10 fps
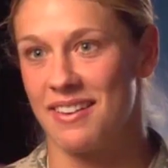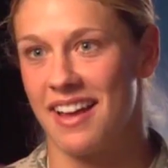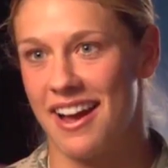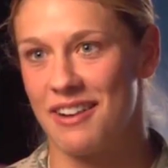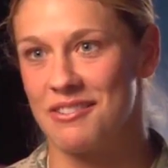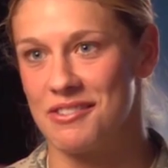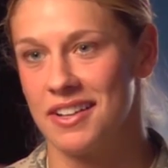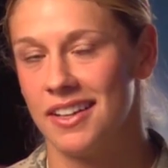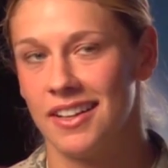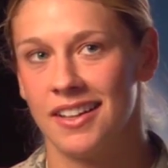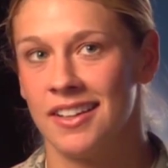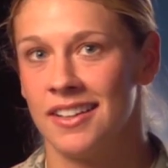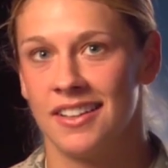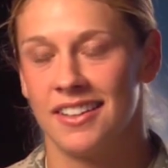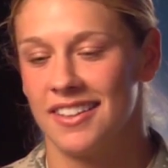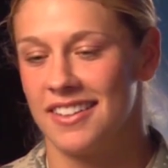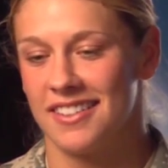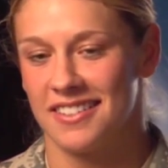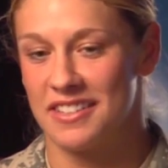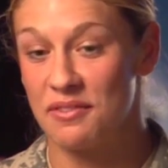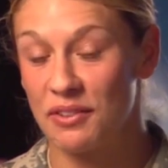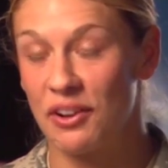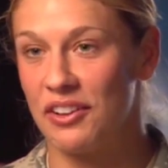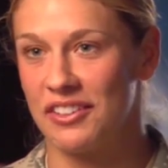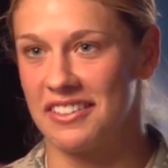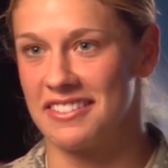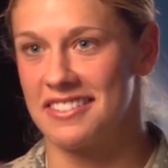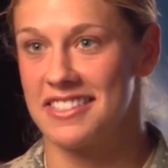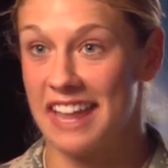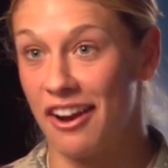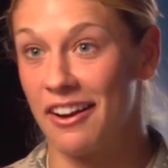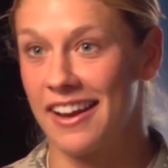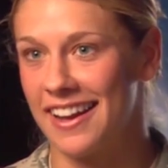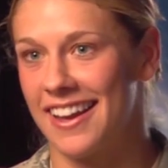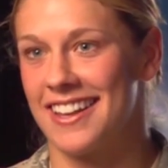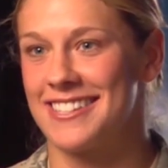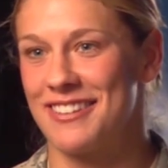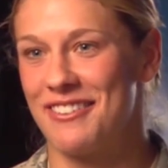how difficult and scary I guess it